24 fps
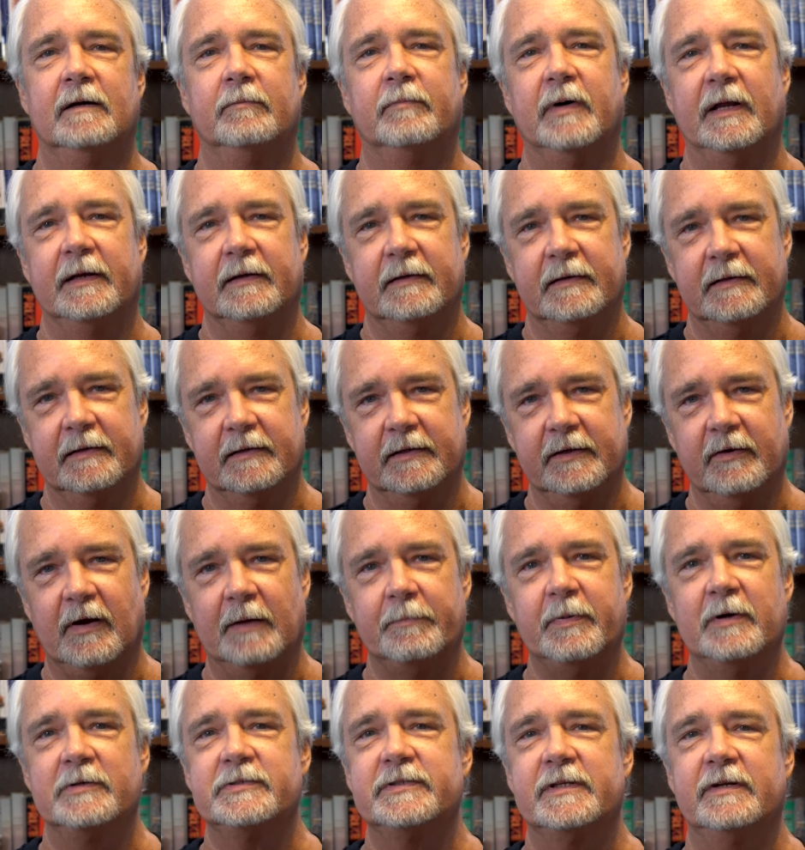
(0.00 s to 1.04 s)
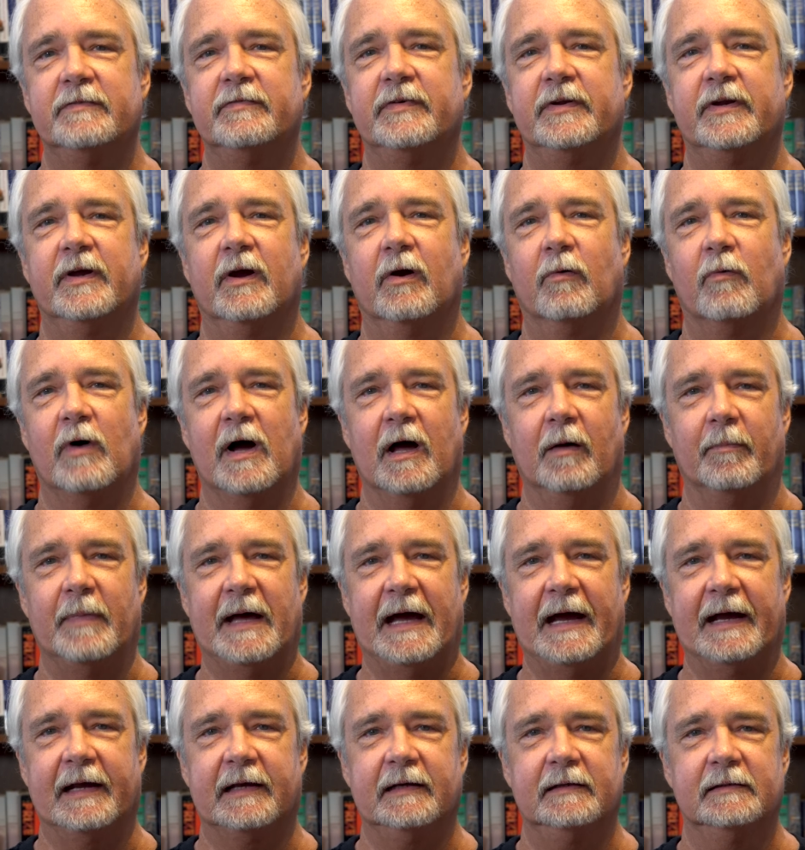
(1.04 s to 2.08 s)
But, you know, I posted a video a while
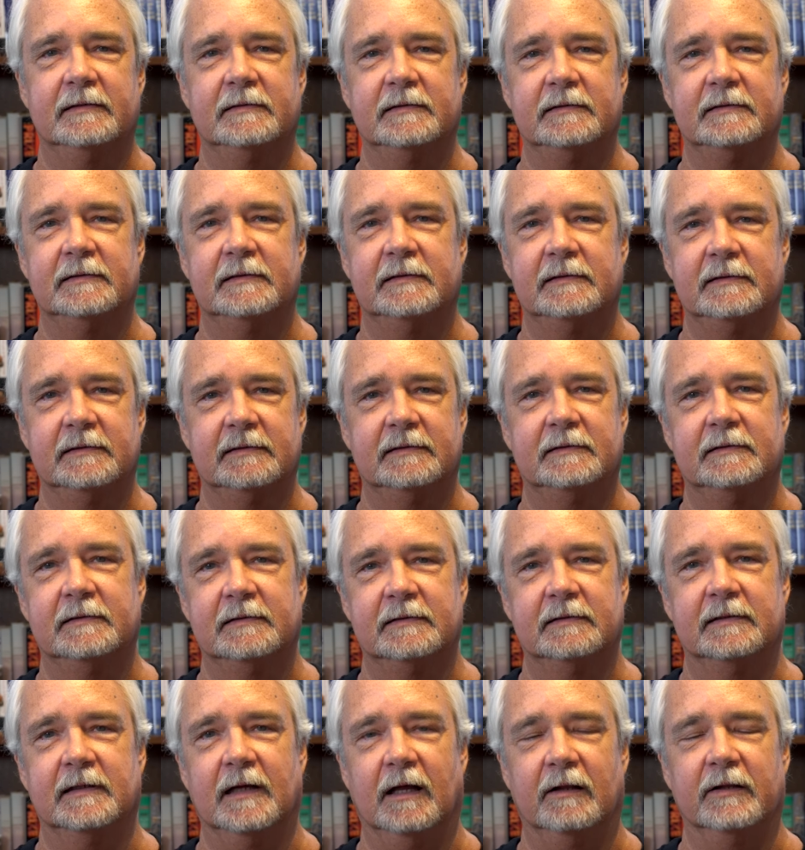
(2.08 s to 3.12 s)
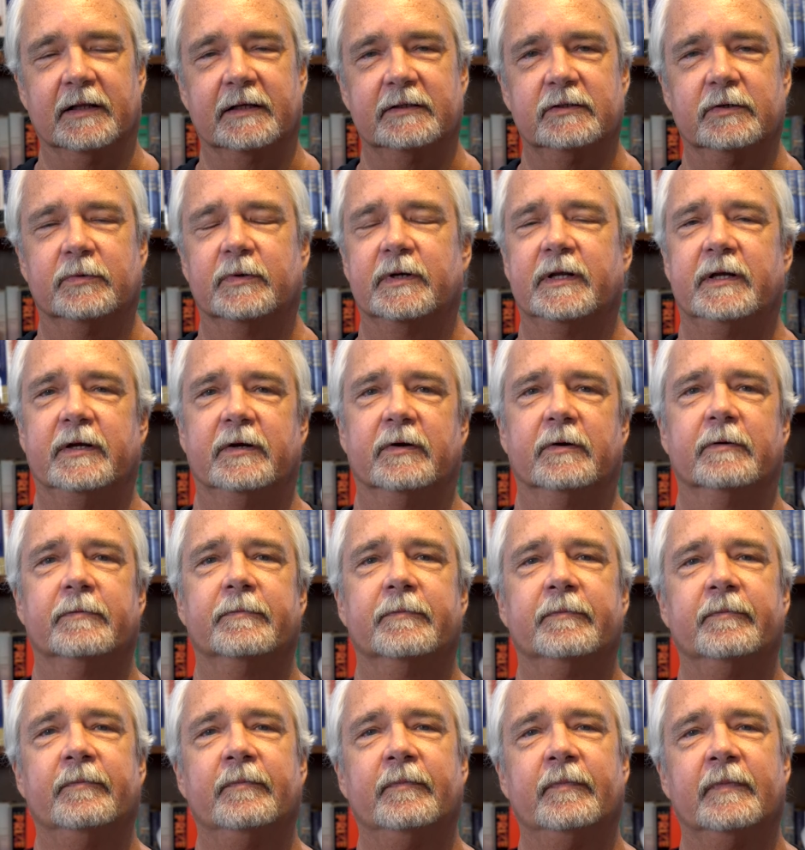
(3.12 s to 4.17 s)
back. I'll link to it here.
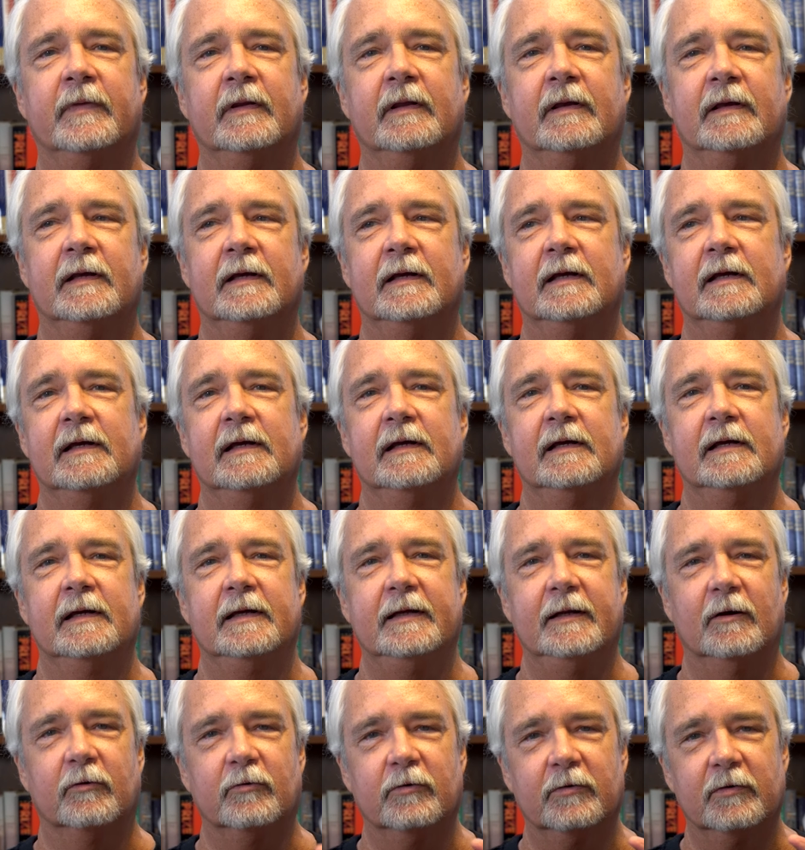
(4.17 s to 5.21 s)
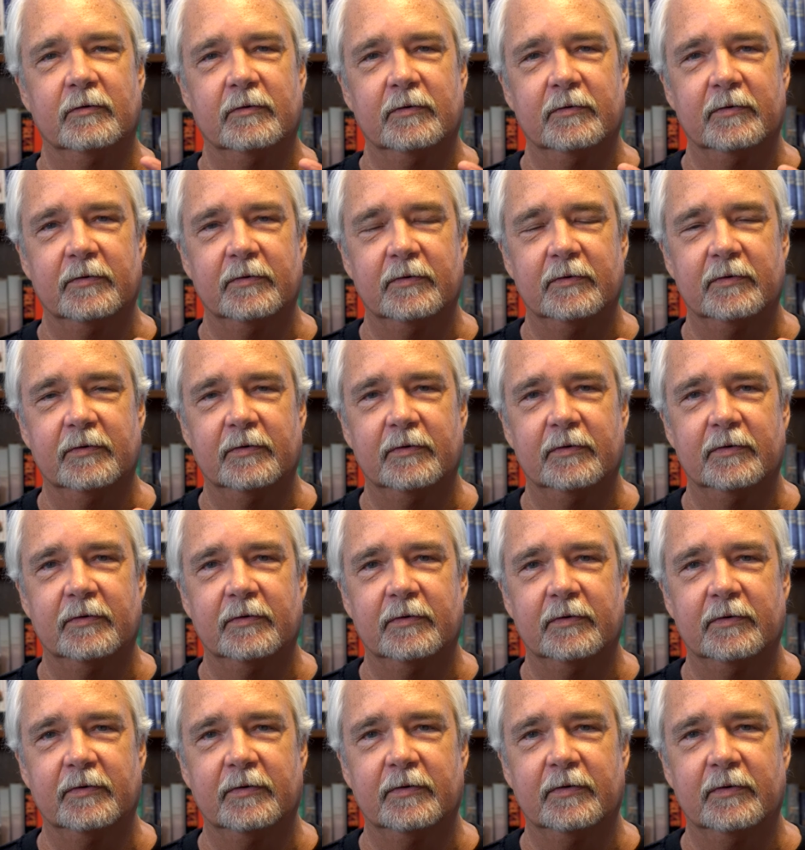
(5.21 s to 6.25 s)
You
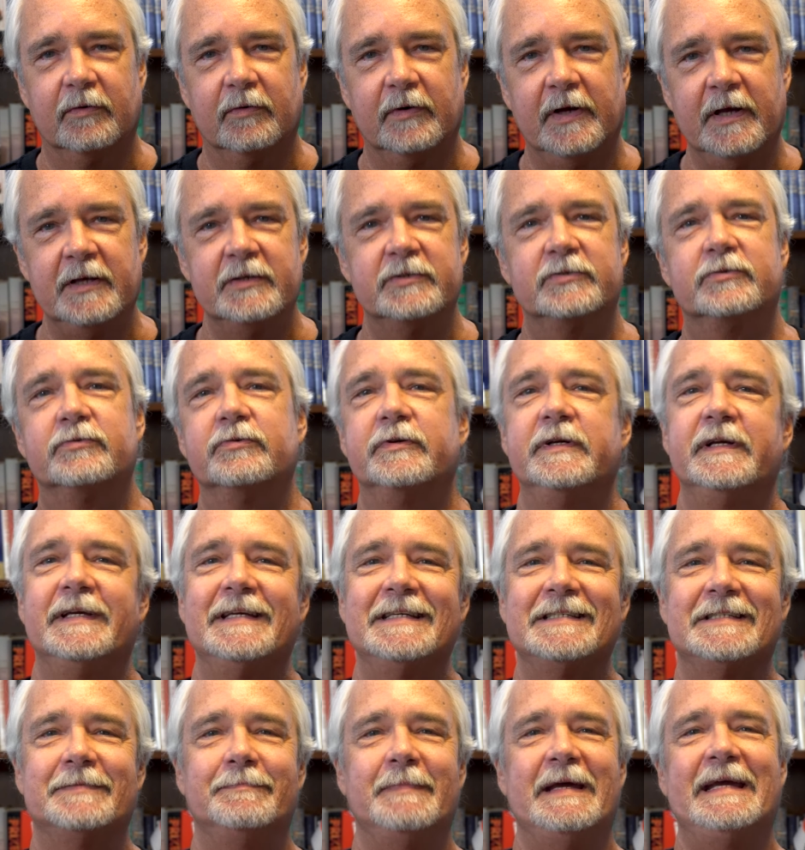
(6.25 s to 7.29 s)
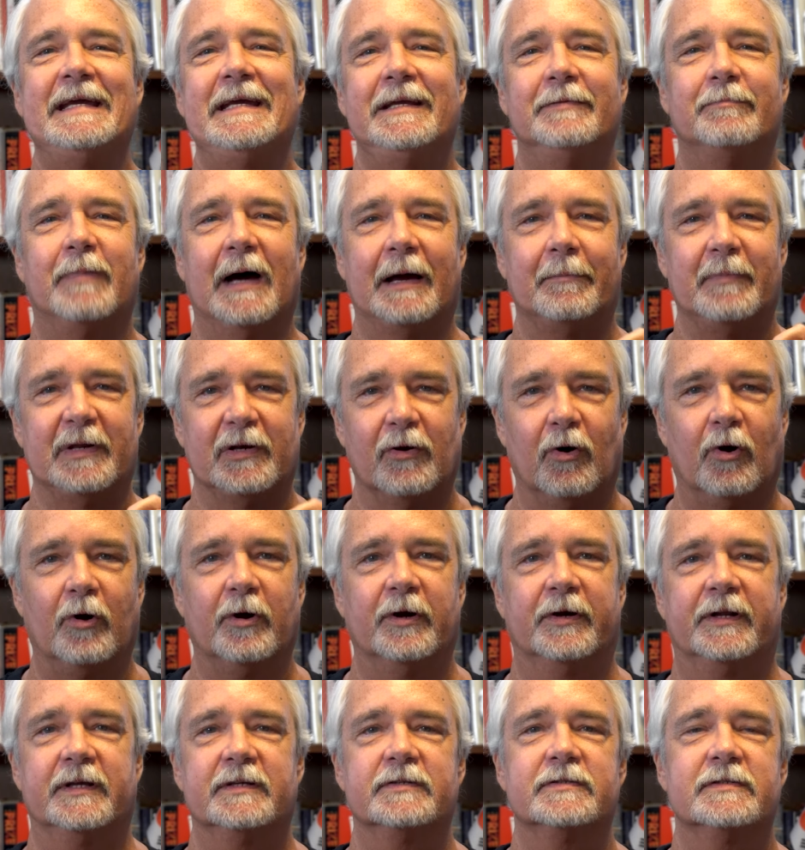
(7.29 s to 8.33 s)
know, history is made by
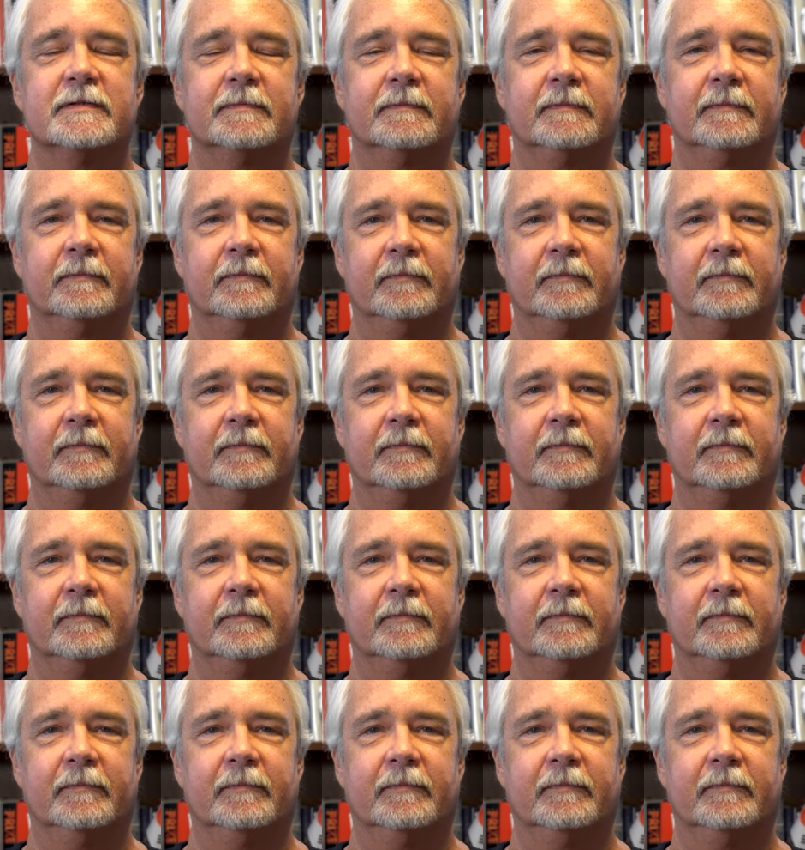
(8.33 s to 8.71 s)
minorities.